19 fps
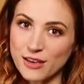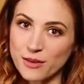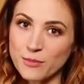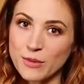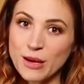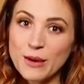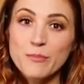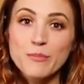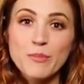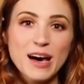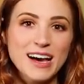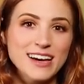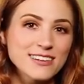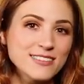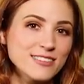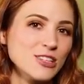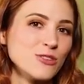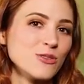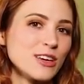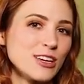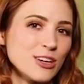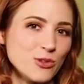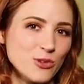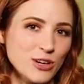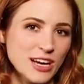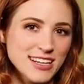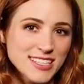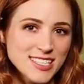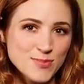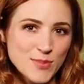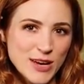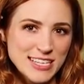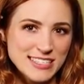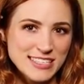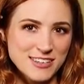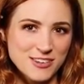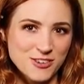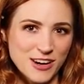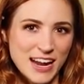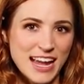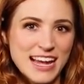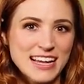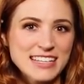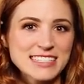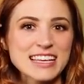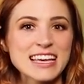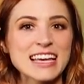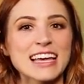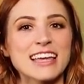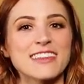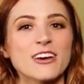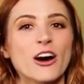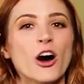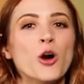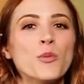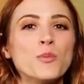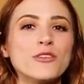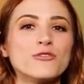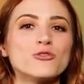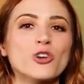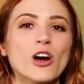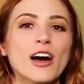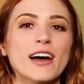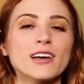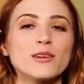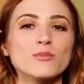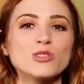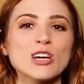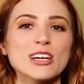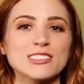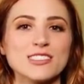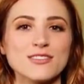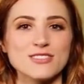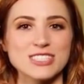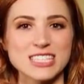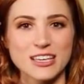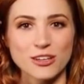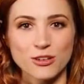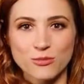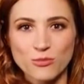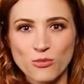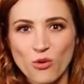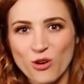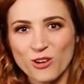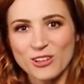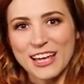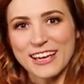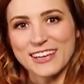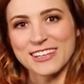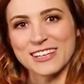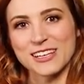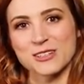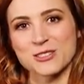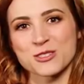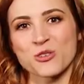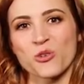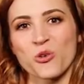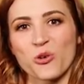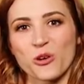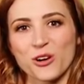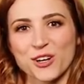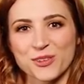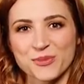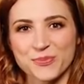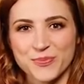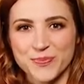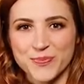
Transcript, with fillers: them, but you can create space in your hand in the hope of drawing objectives that you're more likely to score.